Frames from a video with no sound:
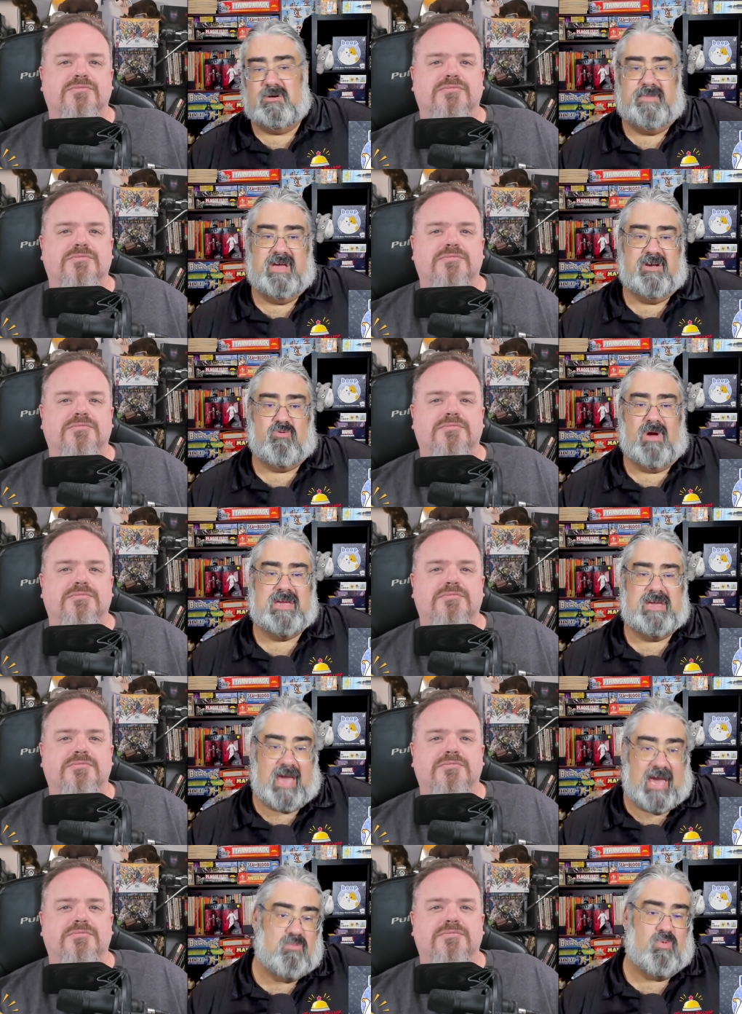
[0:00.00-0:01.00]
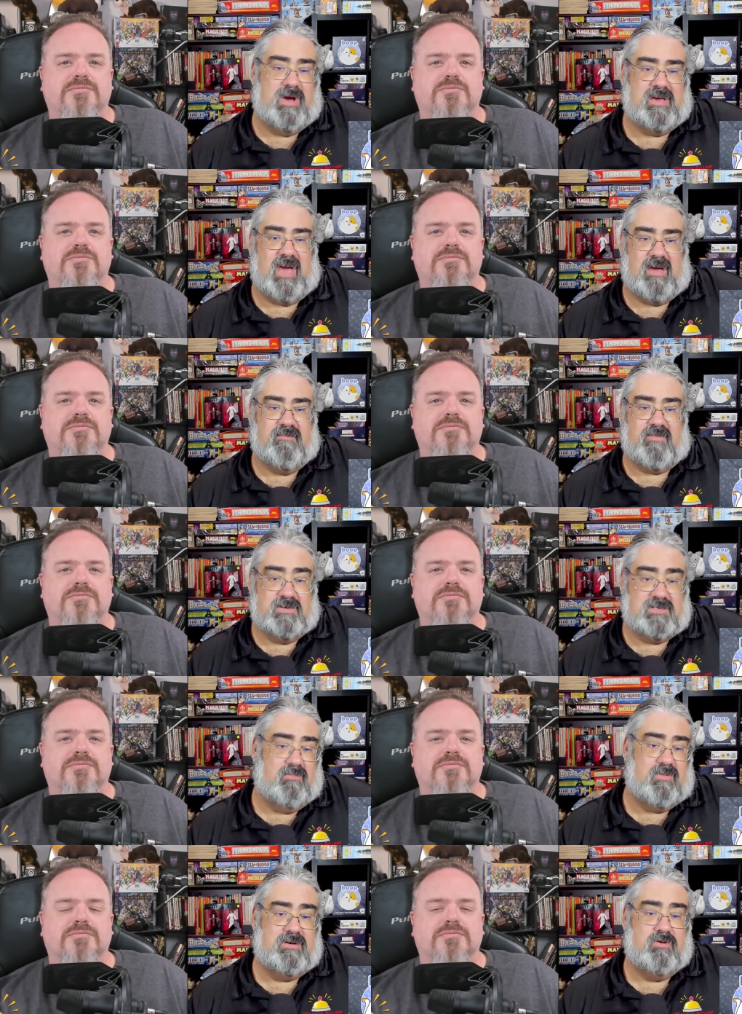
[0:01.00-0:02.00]
Speaker 1: be a great gateway game for
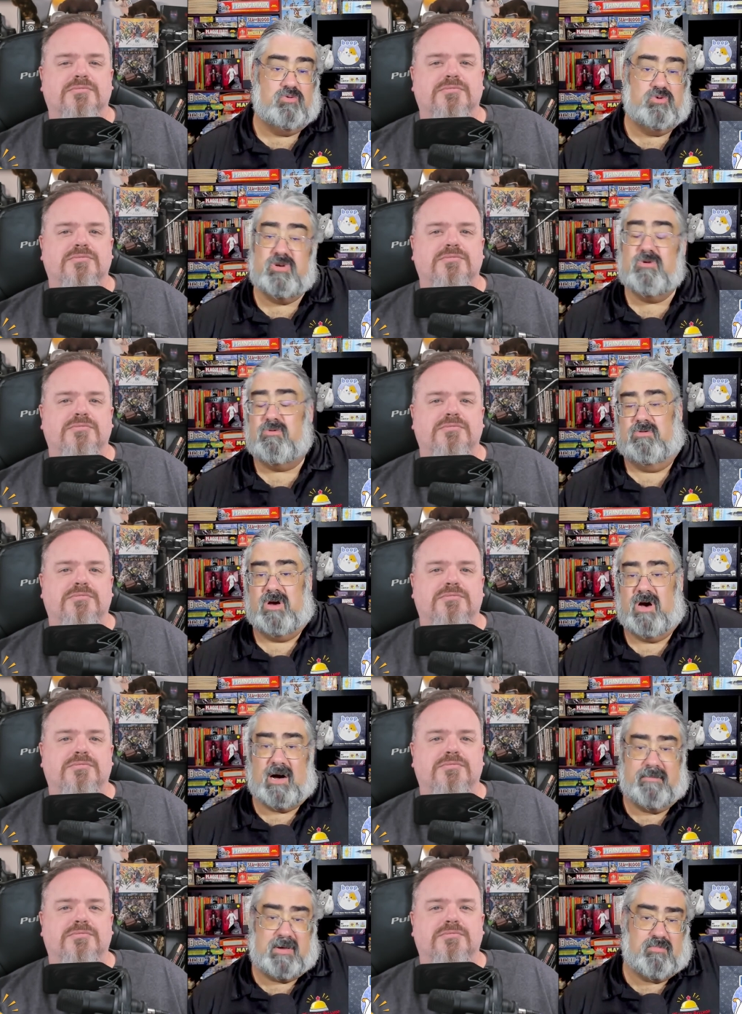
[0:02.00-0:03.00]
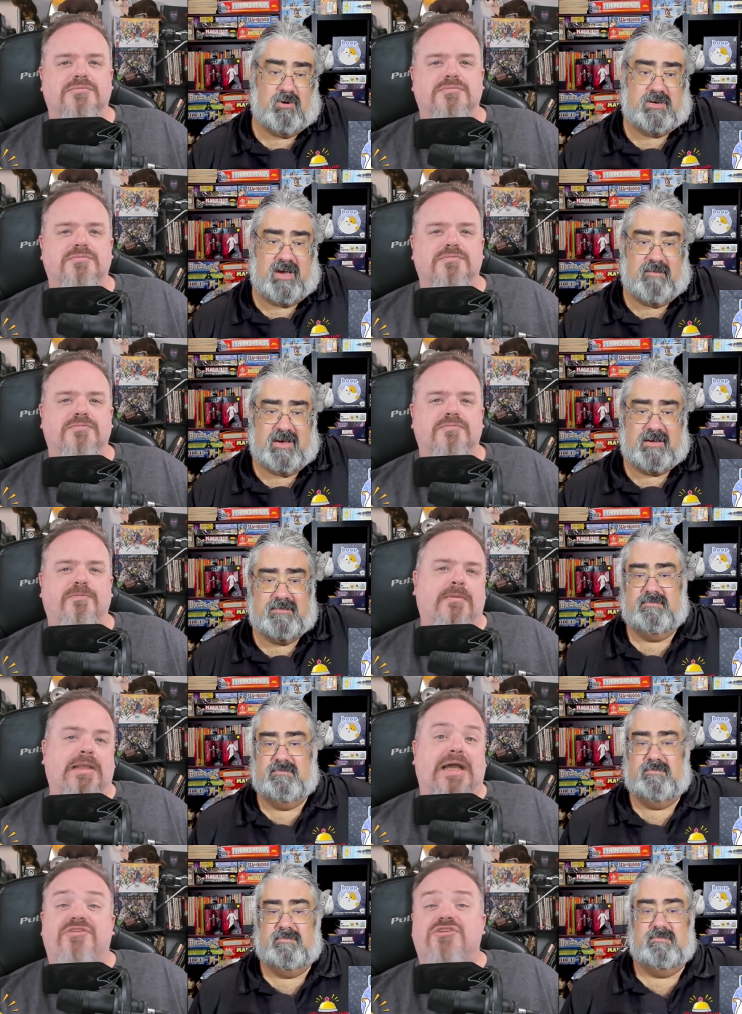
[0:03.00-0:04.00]
someone who's new to hobby board
Speaker 2: gaming.
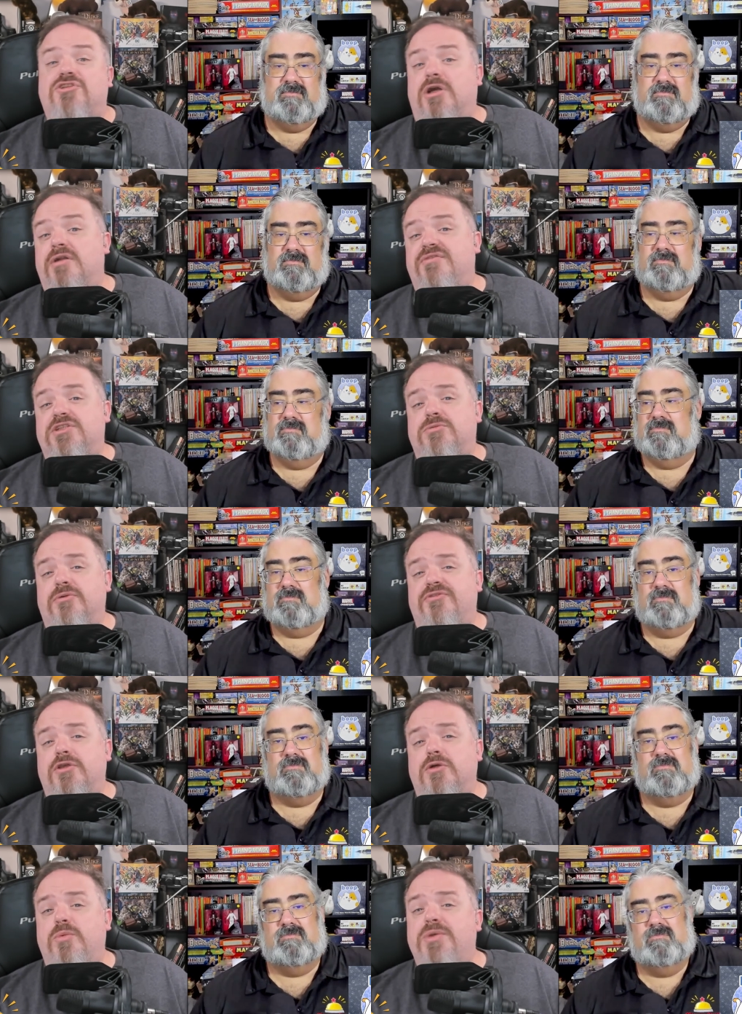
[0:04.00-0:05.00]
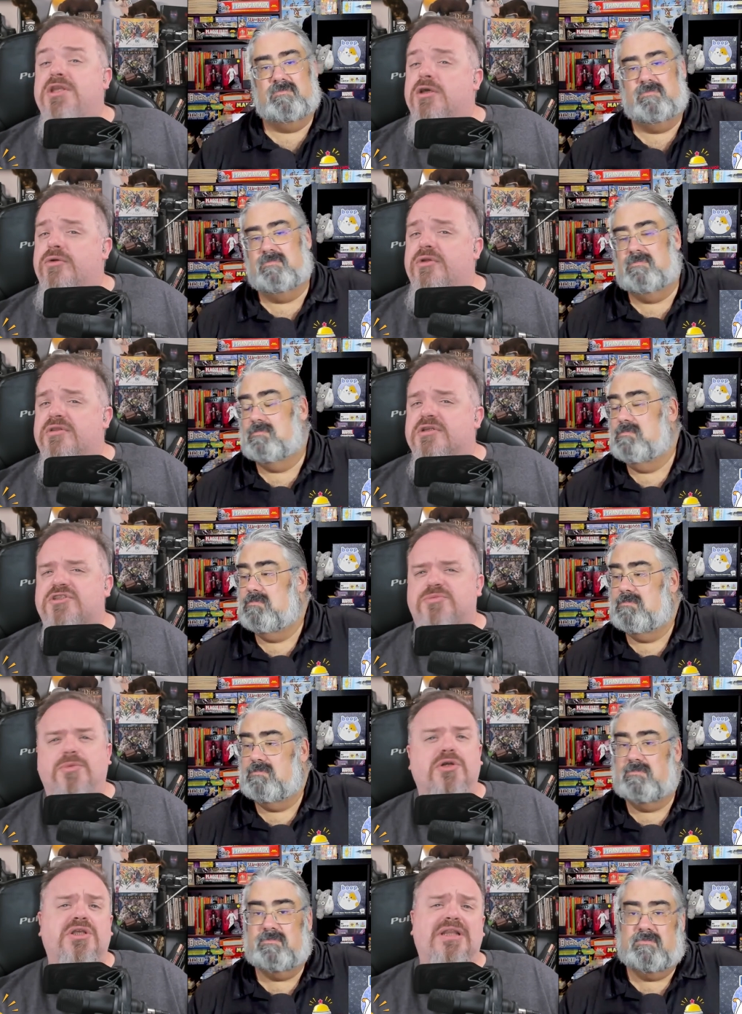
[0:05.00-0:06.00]
At the start of this review, we noted that
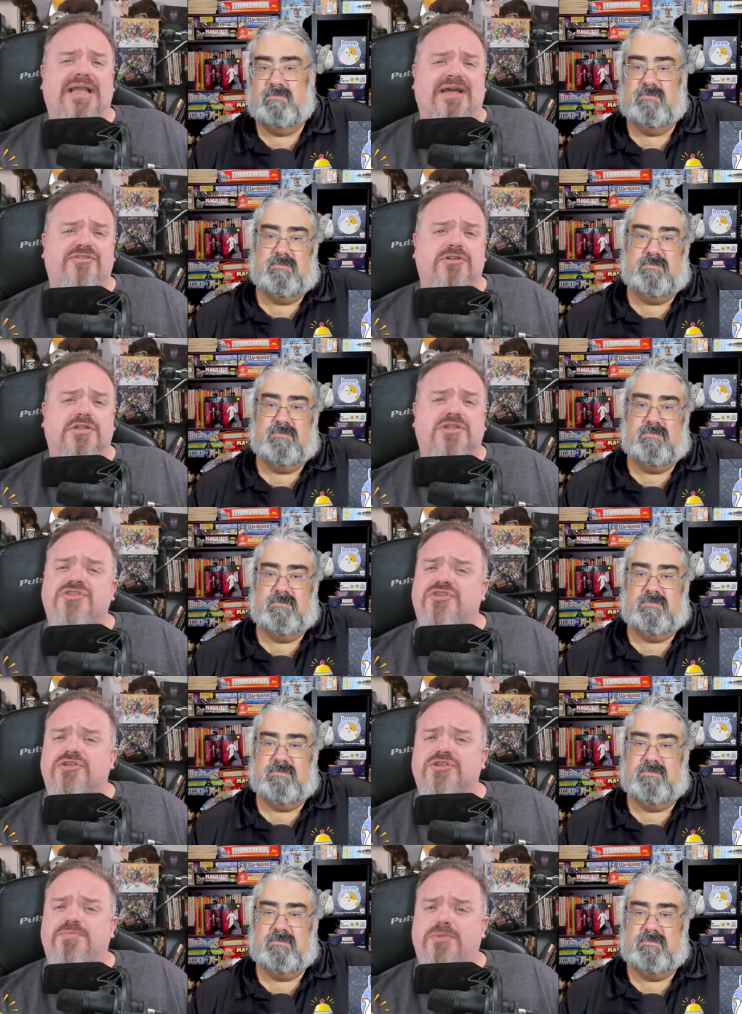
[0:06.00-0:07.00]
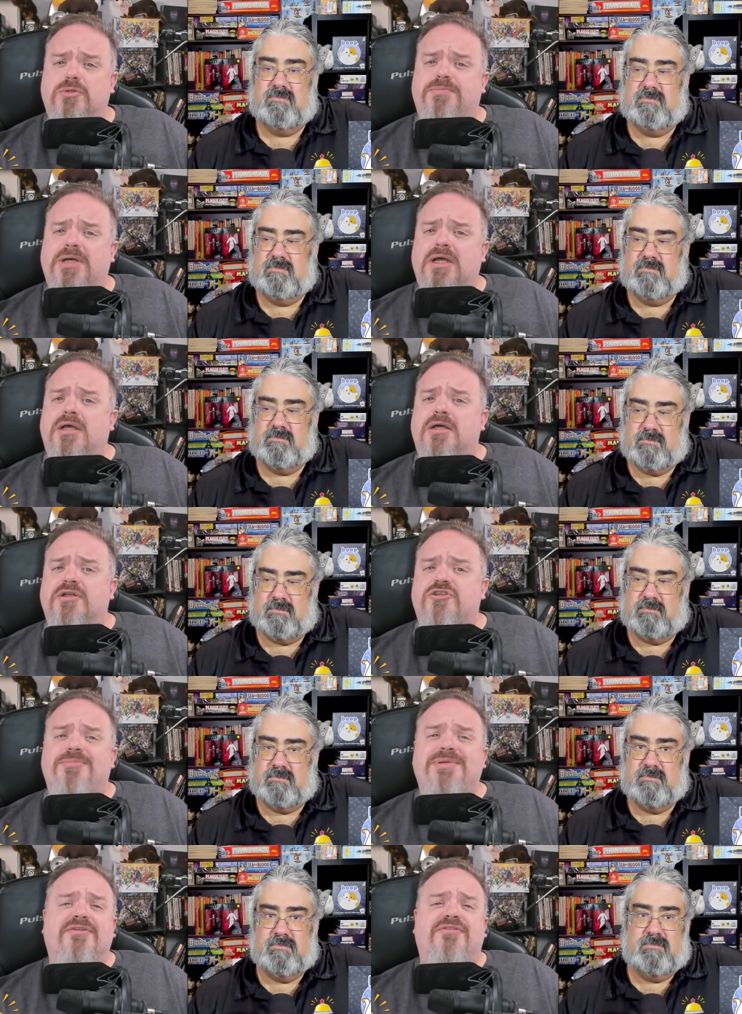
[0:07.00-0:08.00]
Smirk and Laughter considers Boop
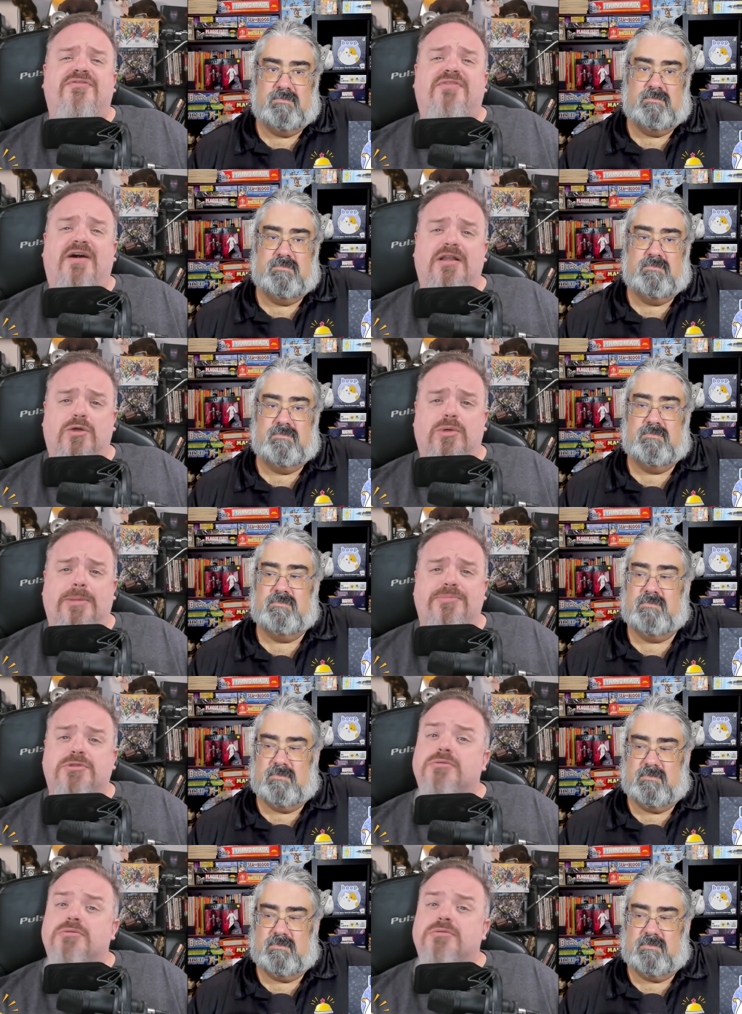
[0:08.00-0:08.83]
to be a follow-up to